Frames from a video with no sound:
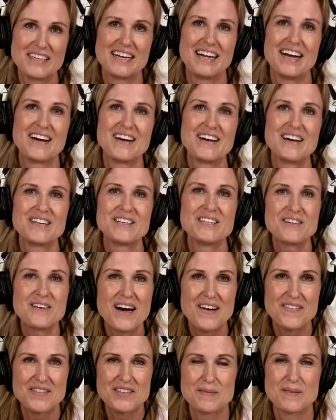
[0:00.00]
You know, you
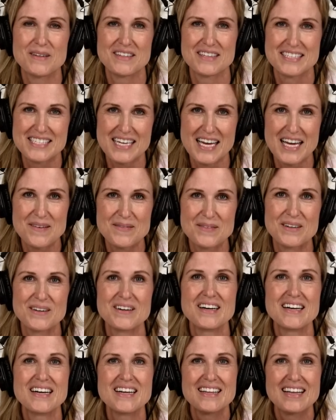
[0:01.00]
have to build the
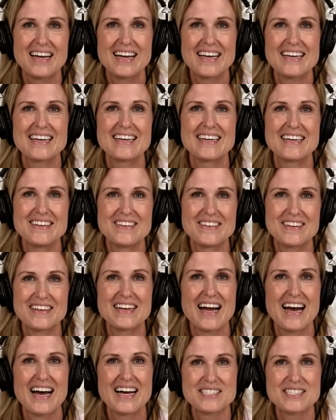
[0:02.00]
table. Like he, you can right.